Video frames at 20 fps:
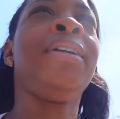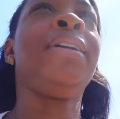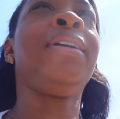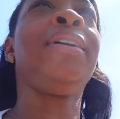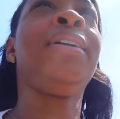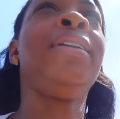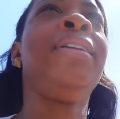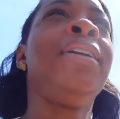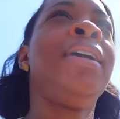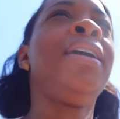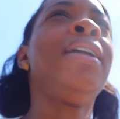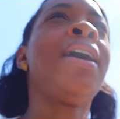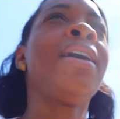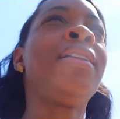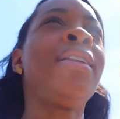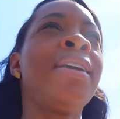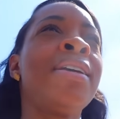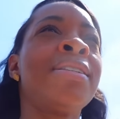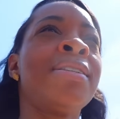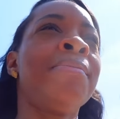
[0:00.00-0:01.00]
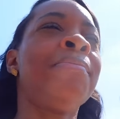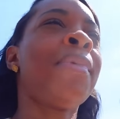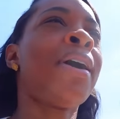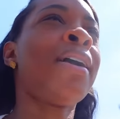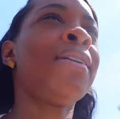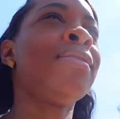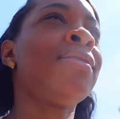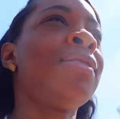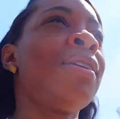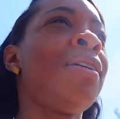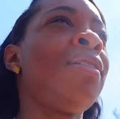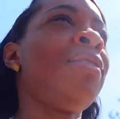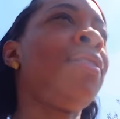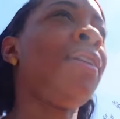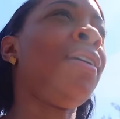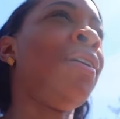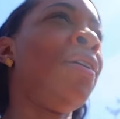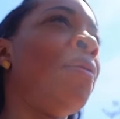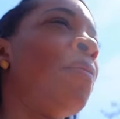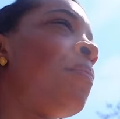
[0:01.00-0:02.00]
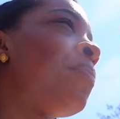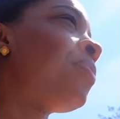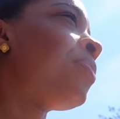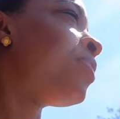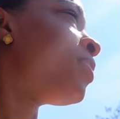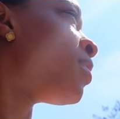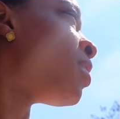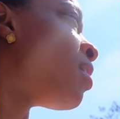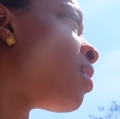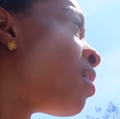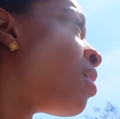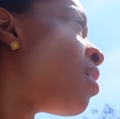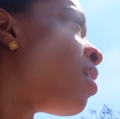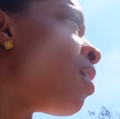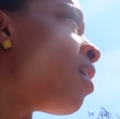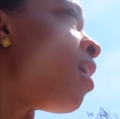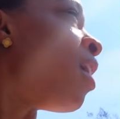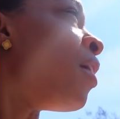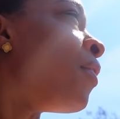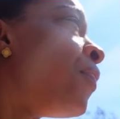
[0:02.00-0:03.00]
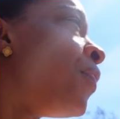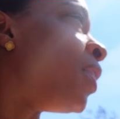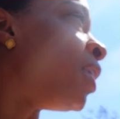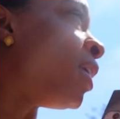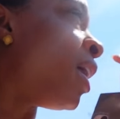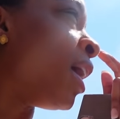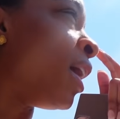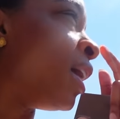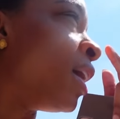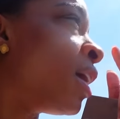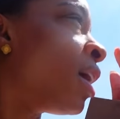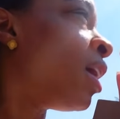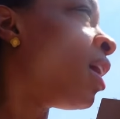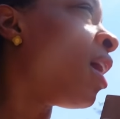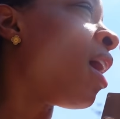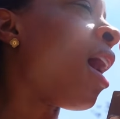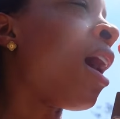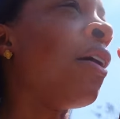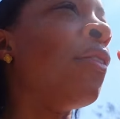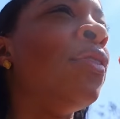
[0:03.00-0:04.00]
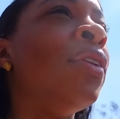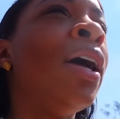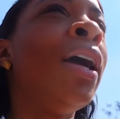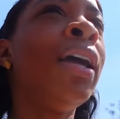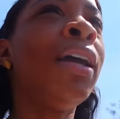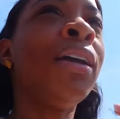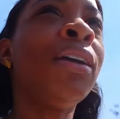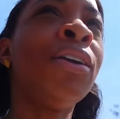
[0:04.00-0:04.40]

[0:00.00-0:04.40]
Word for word: good, and I think it's a mindset thing. I feel like I've let